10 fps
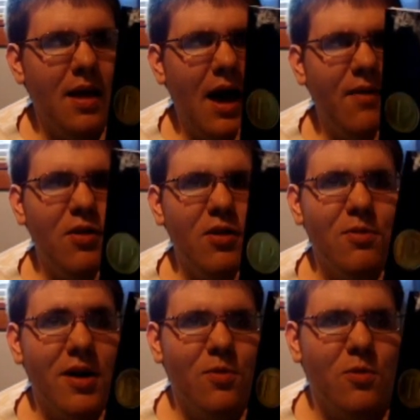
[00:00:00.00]
I've only
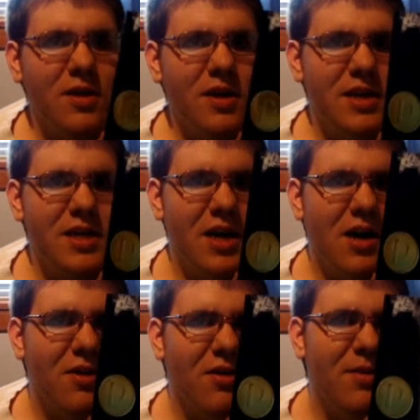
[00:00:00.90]
read one
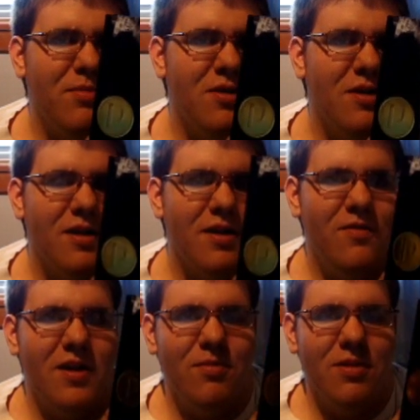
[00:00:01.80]
John Green book, if
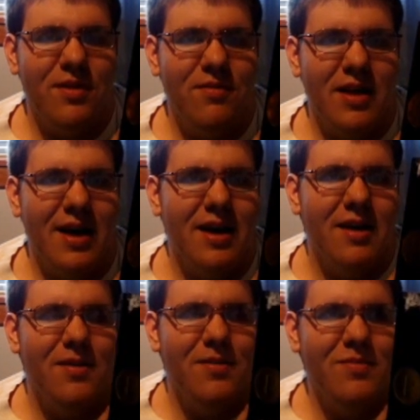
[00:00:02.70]
you can believe that.
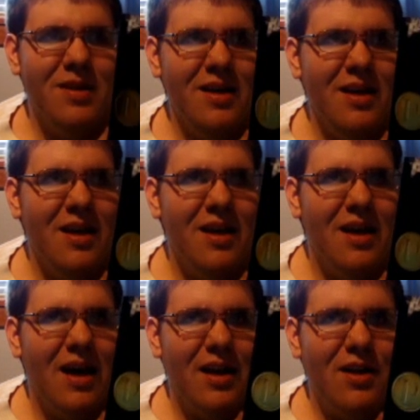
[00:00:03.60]

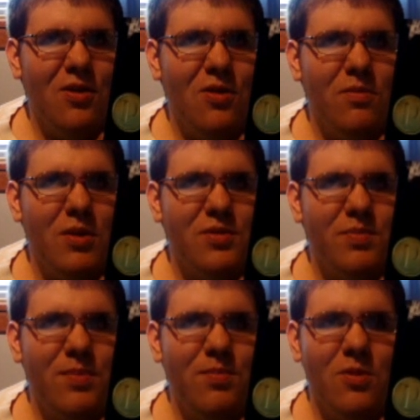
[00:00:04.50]
I know most
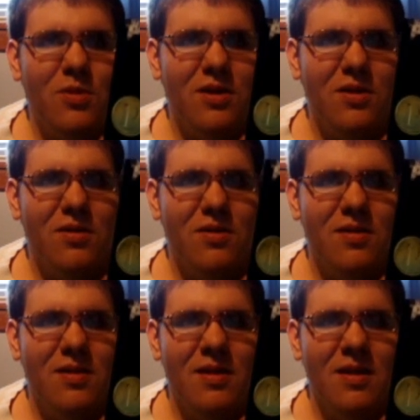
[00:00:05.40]
people will
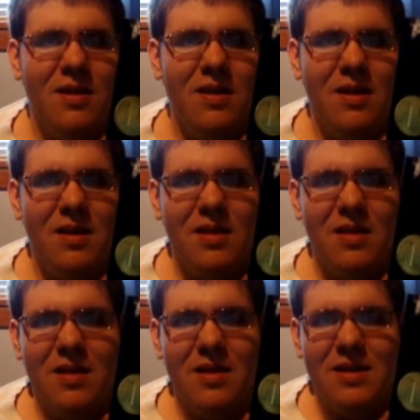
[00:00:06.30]

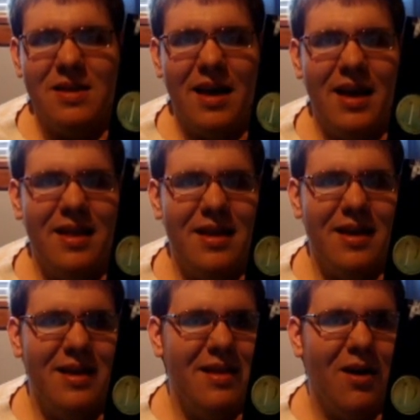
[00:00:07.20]
say
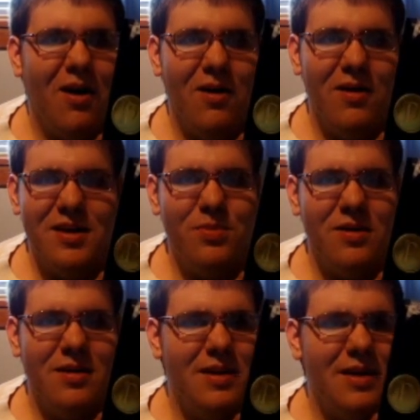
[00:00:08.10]
that all his
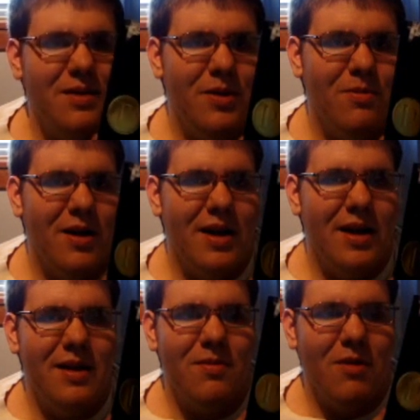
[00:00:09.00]
books need to be
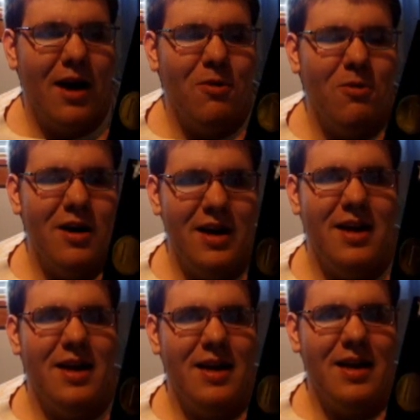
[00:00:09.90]
read right
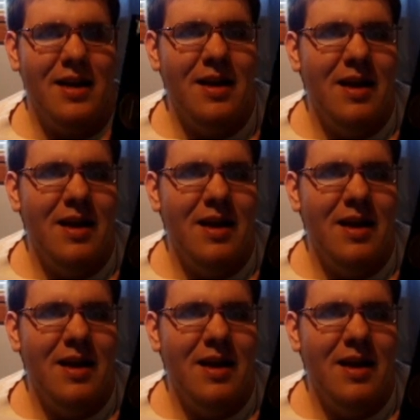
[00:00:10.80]
away, and